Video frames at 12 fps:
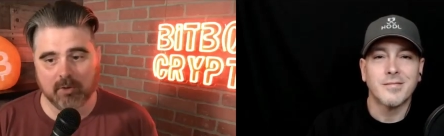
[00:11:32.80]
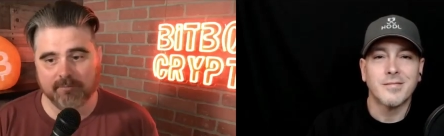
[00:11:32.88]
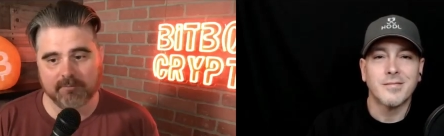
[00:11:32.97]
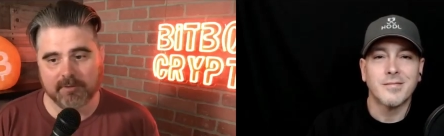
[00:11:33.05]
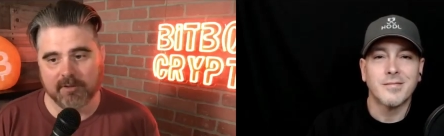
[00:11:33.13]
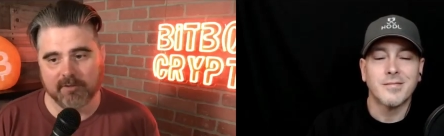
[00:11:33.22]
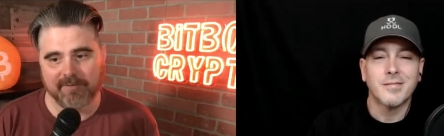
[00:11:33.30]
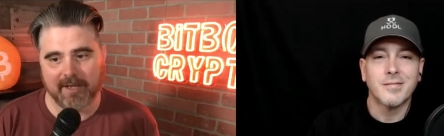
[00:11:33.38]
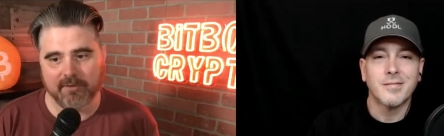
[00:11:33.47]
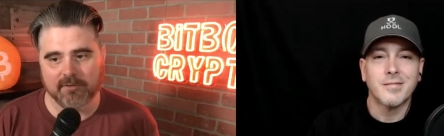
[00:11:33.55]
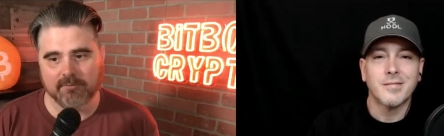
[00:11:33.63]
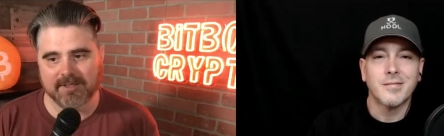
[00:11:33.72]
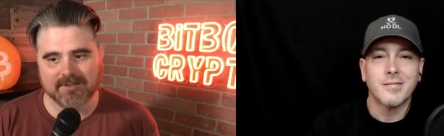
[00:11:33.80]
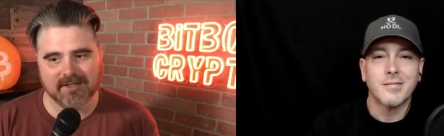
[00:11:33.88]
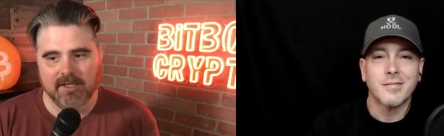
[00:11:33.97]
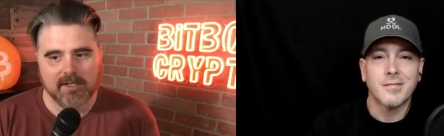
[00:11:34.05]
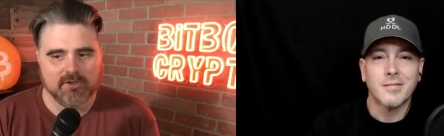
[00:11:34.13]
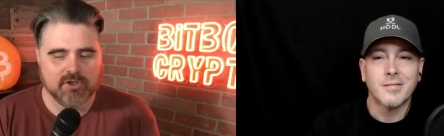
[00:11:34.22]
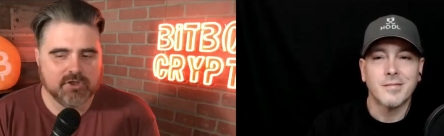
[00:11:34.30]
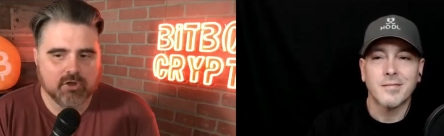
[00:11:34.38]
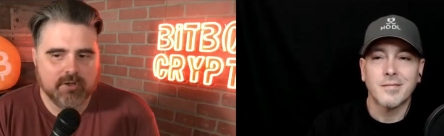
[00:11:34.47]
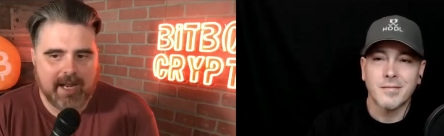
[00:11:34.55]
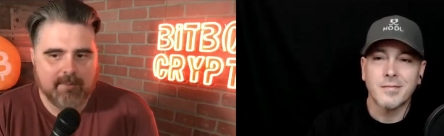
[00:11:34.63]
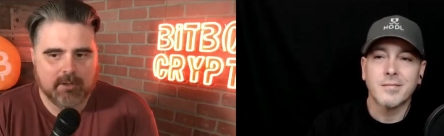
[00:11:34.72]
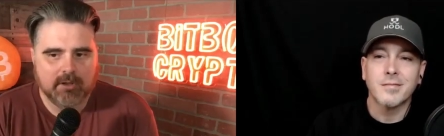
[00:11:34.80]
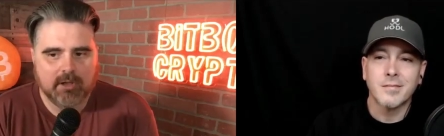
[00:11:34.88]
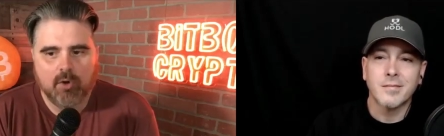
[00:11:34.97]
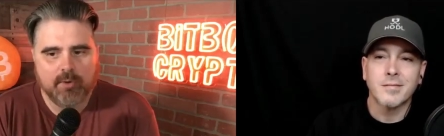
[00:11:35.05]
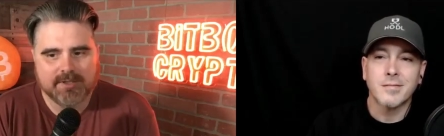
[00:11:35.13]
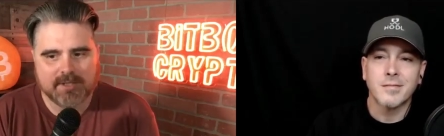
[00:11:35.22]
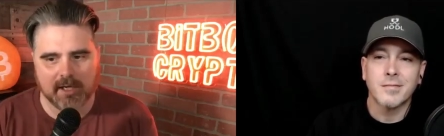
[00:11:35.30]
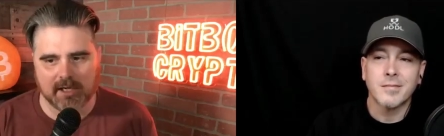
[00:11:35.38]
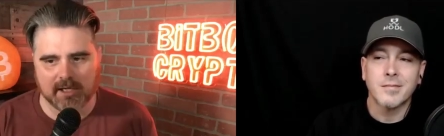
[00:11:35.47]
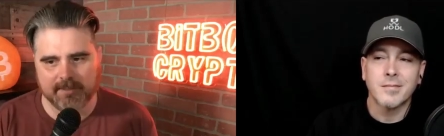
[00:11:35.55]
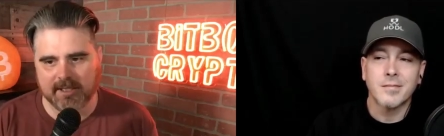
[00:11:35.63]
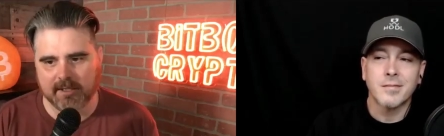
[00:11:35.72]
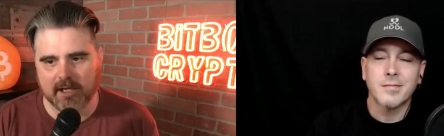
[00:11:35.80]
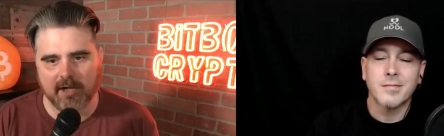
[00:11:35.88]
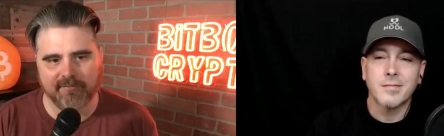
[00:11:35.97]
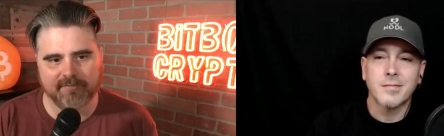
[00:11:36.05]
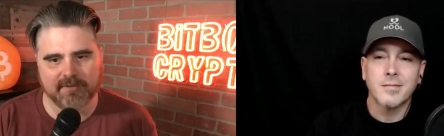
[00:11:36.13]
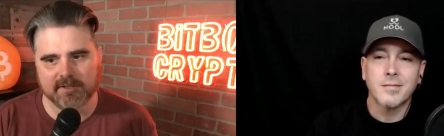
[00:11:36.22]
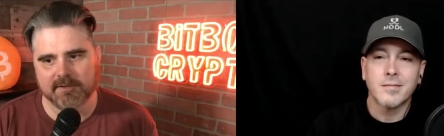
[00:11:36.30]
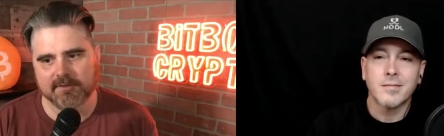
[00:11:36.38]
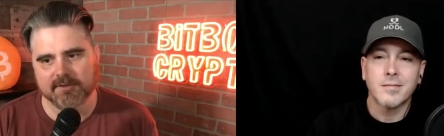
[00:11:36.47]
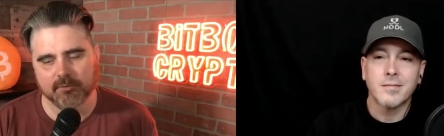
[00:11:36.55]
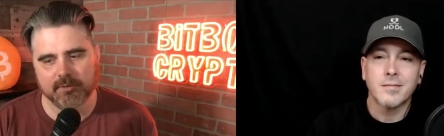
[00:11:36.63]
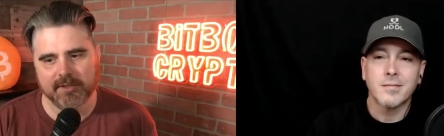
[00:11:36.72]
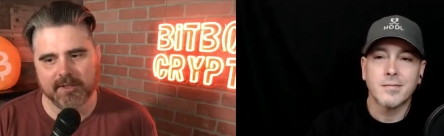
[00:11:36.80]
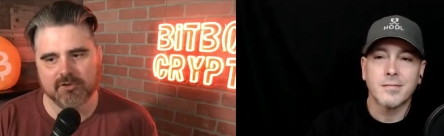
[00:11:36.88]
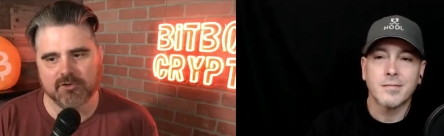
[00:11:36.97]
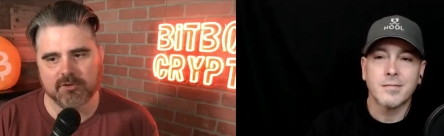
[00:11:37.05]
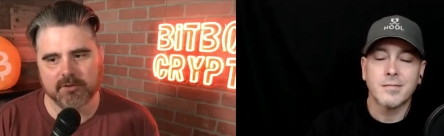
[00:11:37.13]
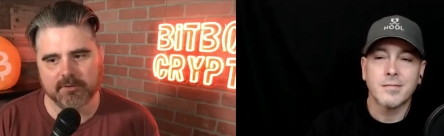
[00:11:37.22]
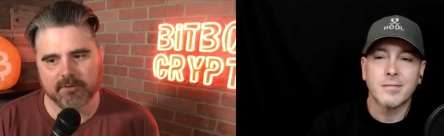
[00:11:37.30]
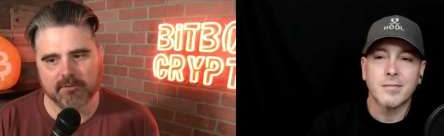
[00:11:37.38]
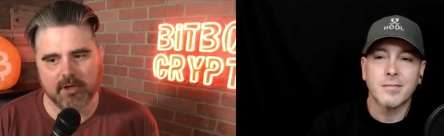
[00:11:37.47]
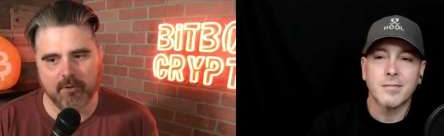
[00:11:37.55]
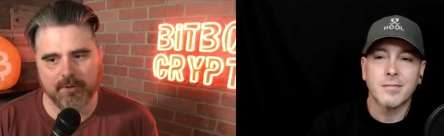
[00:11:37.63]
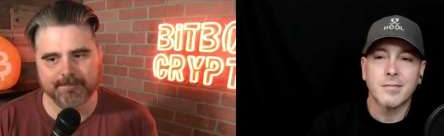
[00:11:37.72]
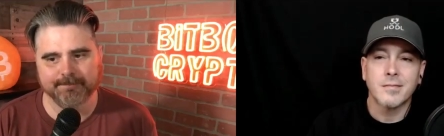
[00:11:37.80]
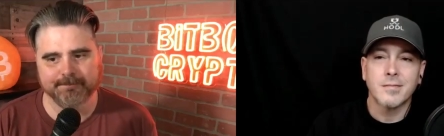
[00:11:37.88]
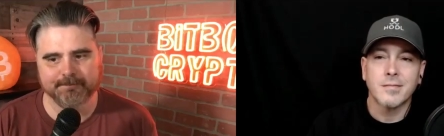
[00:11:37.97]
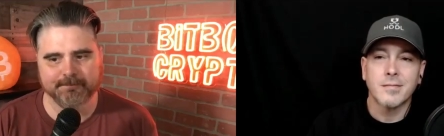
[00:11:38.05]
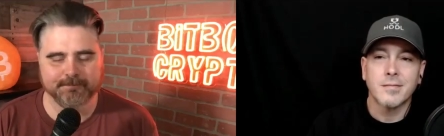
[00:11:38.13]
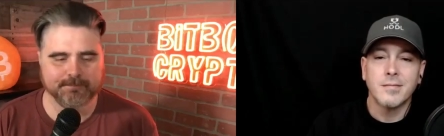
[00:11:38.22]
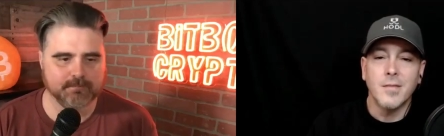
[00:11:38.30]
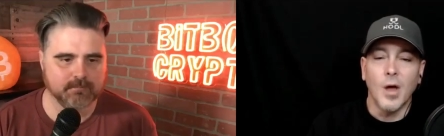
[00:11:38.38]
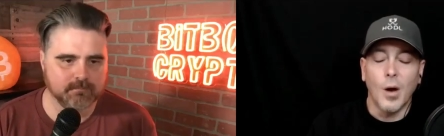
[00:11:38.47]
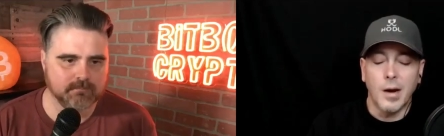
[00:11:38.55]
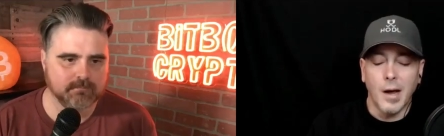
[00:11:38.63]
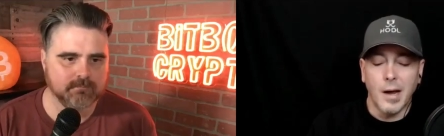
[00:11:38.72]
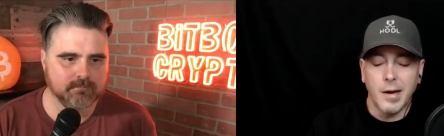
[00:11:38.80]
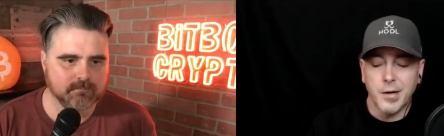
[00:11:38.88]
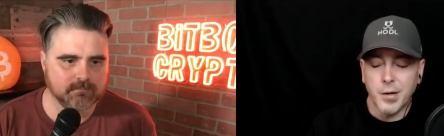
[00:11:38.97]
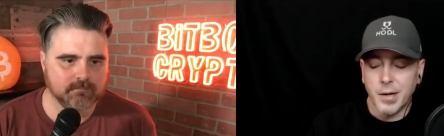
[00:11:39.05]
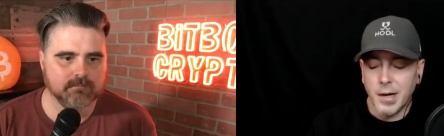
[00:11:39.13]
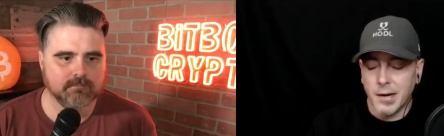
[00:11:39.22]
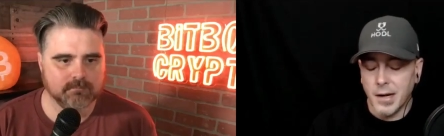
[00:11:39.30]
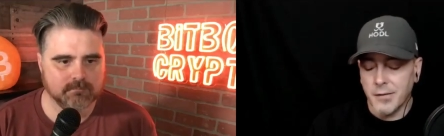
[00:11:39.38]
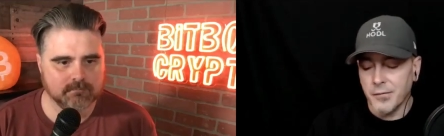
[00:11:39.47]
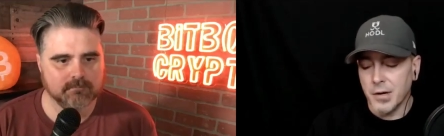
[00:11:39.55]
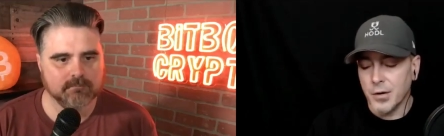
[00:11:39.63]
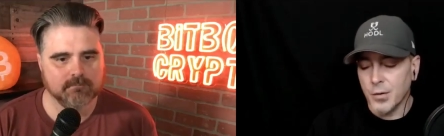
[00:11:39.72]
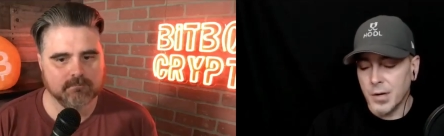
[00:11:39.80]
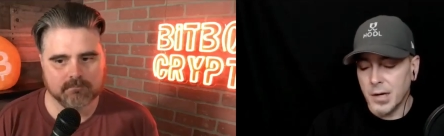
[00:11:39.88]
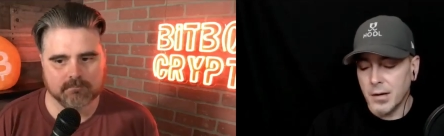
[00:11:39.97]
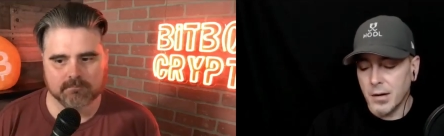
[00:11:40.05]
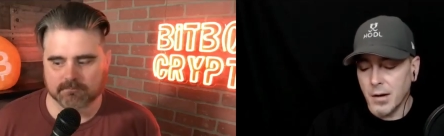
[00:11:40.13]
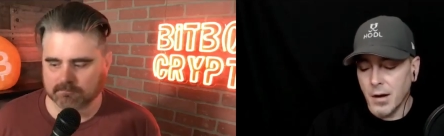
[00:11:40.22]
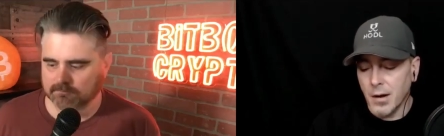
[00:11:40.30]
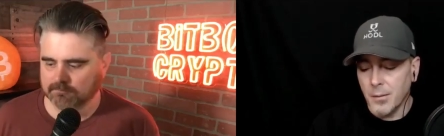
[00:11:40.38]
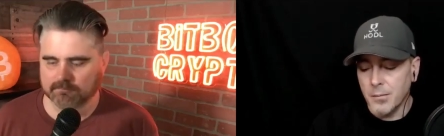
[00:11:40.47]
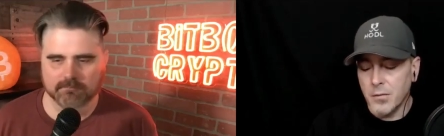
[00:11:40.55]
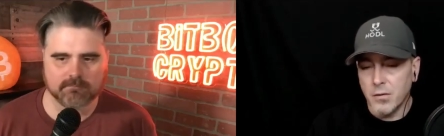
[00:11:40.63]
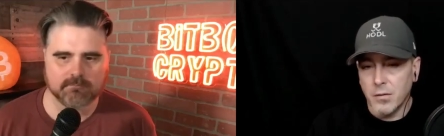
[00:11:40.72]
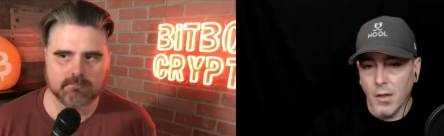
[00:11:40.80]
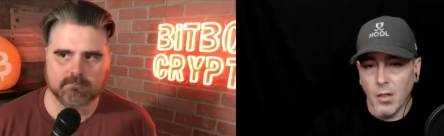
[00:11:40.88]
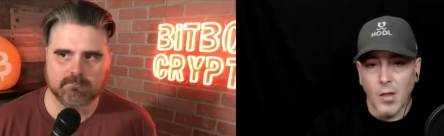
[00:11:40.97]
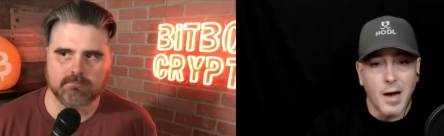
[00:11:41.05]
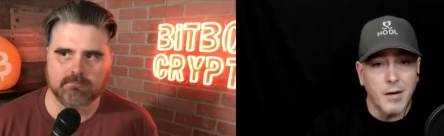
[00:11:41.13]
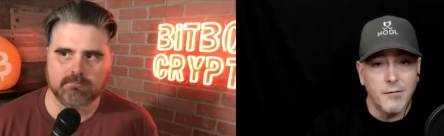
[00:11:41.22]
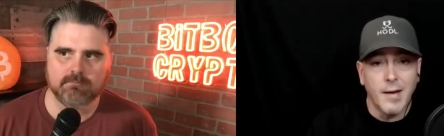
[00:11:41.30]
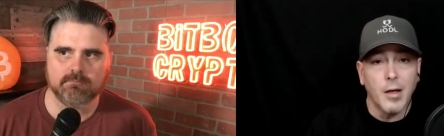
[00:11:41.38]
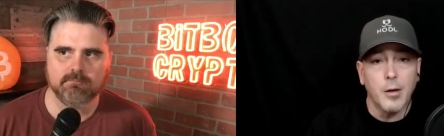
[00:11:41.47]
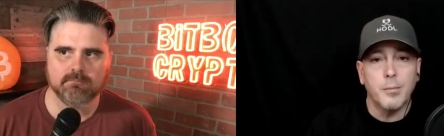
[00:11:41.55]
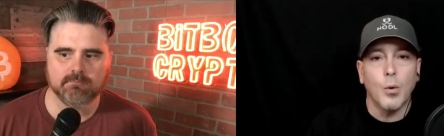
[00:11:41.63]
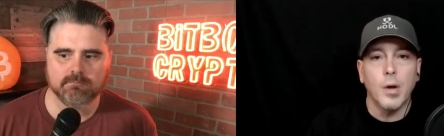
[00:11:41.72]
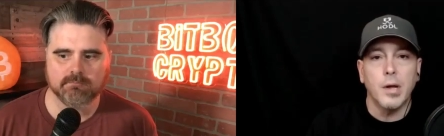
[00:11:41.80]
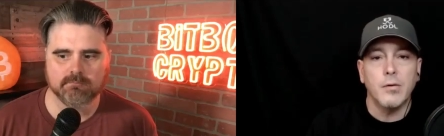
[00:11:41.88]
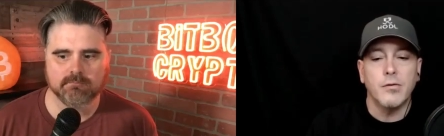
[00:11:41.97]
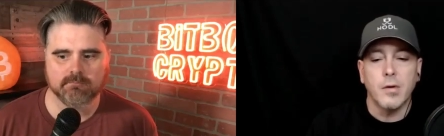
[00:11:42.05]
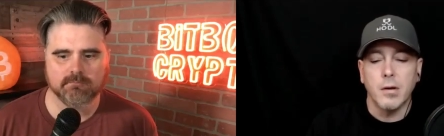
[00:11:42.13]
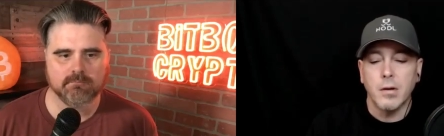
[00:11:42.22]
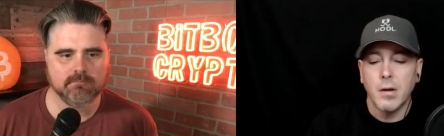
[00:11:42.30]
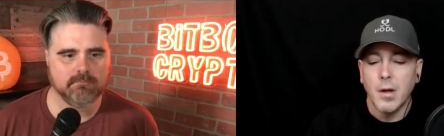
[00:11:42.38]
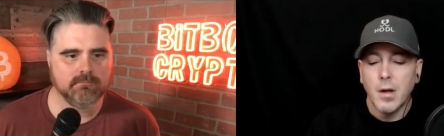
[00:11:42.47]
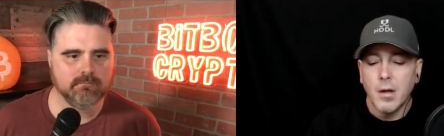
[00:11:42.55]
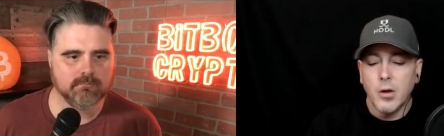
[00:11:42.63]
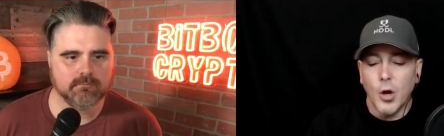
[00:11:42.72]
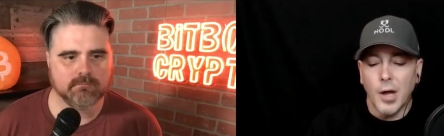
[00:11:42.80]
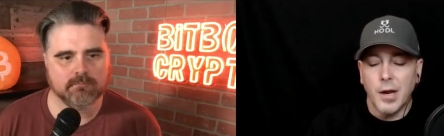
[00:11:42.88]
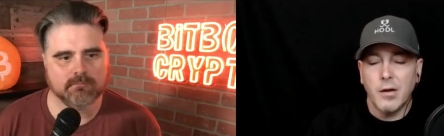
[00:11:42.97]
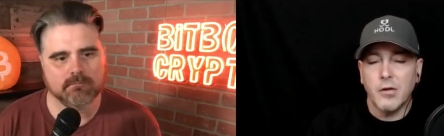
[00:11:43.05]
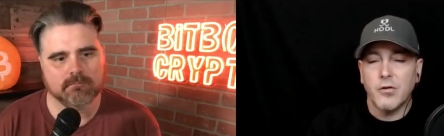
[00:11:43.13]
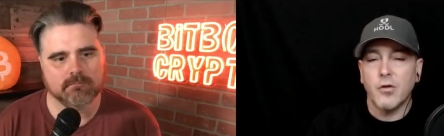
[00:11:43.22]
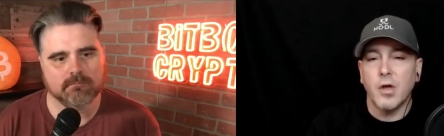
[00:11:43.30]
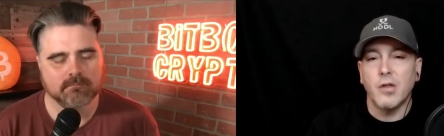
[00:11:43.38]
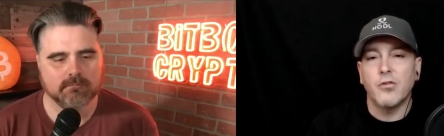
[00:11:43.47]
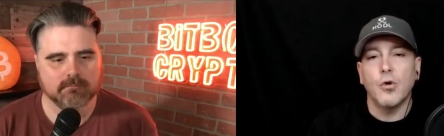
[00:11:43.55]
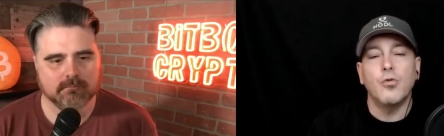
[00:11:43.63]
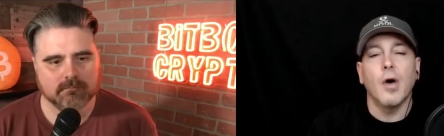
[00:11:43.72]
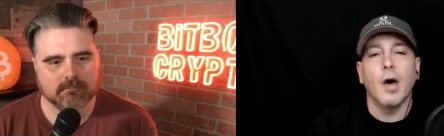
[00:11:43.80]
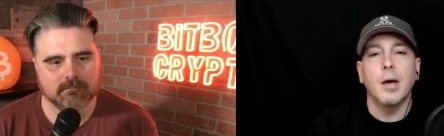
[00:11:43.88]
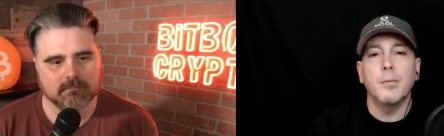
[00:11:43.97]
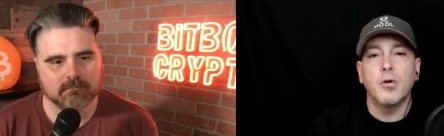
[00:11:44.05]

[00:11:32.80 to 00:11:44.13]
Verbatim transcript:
Speaker 1: you know, value. It's just your name alone is not going to be enough to really get you going.
Speaker 2: No, and I agree. I definitely agree. And a lot of valid points. And, you know, and it is, it's so time